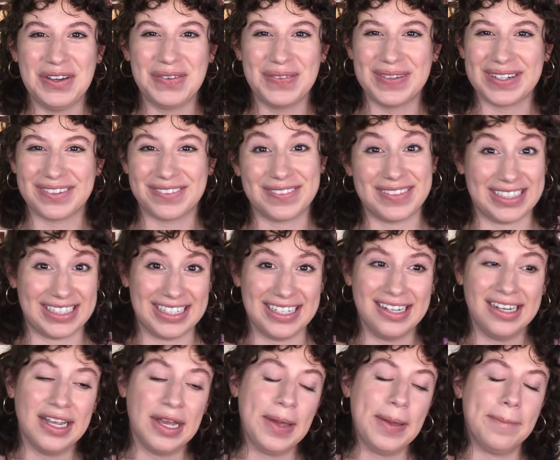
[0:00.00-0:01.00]
who would have thought?
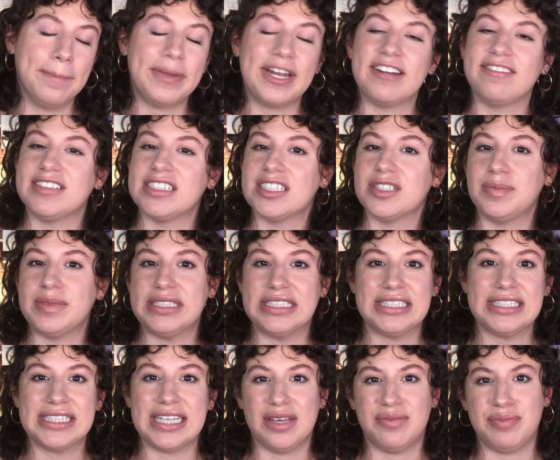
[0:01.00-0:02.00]
But I've just been
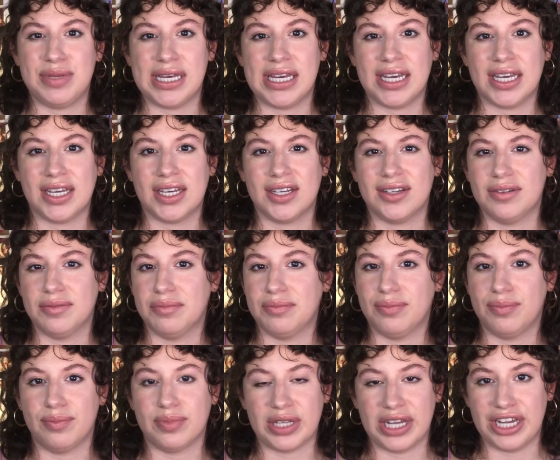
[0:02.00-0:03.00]
skipping
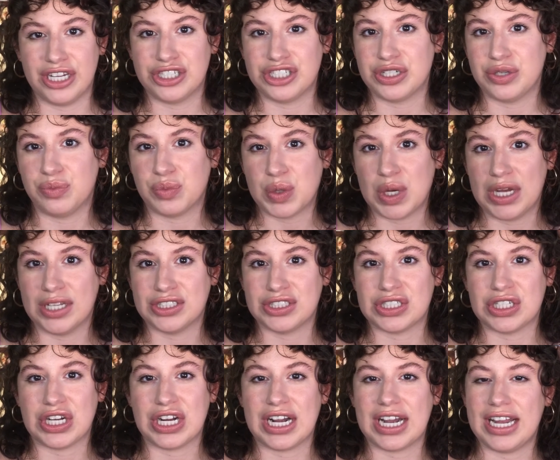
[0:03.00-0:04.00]
blush and
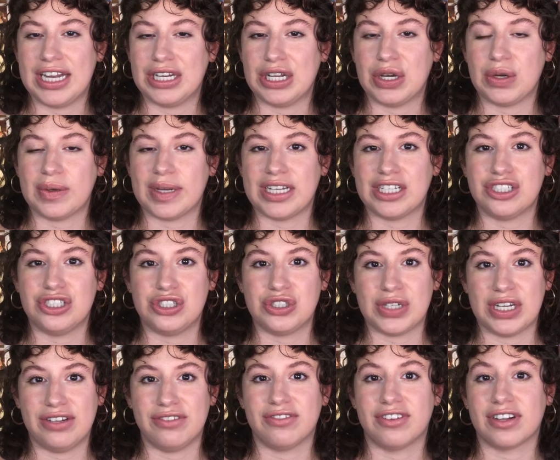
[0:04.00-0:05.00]
bronzer and going
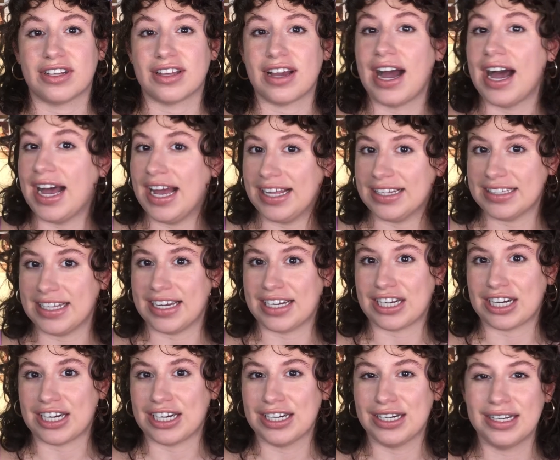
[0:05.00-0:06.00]
straight for
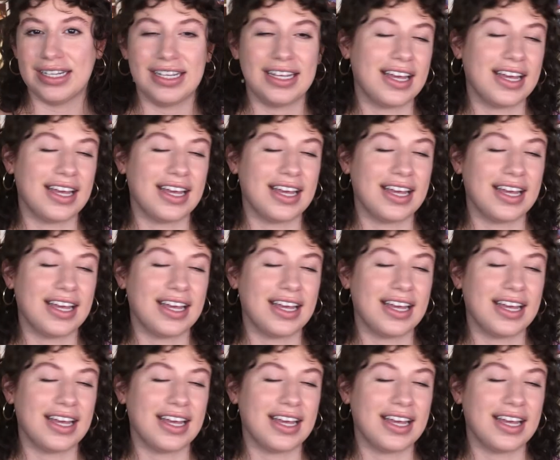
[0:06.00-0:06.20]
highlighter,